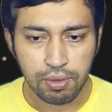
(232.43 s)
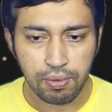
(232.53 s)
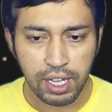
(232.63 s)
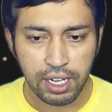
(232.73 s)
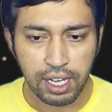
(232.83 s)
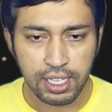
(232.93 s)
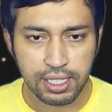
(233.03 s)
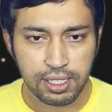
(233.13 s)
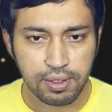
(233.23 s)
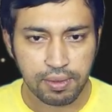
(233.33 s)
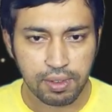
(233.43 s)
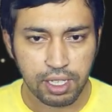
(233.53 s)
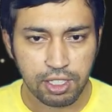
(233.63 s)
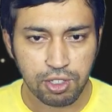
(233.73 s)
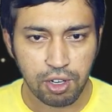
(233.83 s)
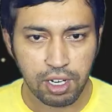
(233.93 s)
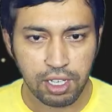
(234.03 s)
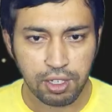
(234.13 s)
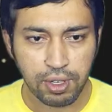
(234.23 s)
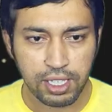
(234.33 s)
Very nice
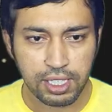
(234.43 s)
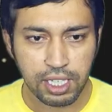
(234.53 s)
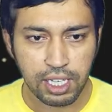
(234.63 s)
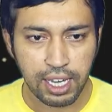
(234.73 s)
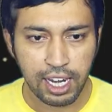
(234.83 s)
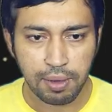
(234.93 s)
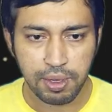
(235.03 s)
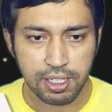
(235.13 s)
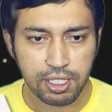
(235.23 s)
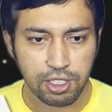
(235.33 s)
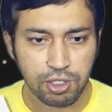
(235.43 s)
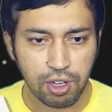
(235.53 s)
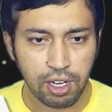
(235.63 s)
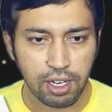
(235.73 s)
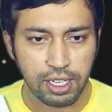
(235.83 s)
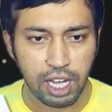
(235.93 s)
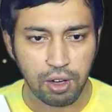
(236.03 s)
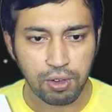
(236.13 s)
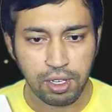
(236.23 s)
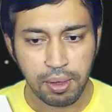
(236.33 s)
installer, you can see Calamir's installer.
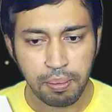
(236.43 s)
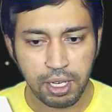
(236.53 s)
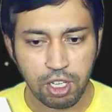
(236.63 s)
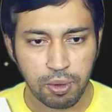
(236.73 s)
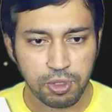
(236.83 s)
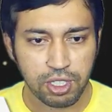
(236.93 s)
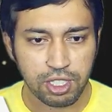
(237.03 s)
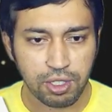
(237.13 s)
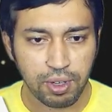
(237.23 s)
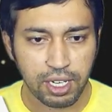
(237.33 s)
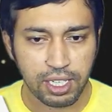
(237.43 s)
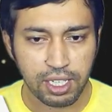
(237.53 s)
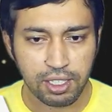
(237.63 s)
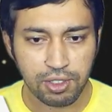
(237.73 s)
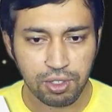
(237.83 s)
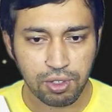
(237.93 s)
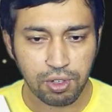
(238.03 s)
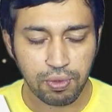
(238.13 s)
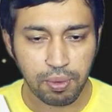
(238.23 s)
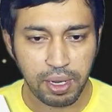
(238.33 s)
Now many options you are getting, so
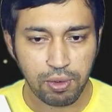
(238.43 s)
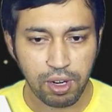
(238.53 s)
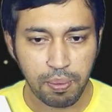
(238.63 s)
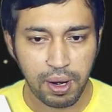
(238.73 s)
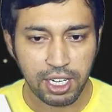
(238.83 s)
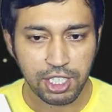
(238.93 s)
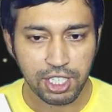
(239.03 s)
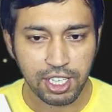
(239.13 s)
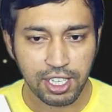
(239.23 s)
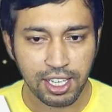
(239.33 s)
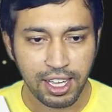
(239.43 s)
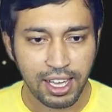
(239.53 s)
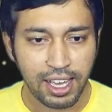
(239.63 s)
go for manual partitioning.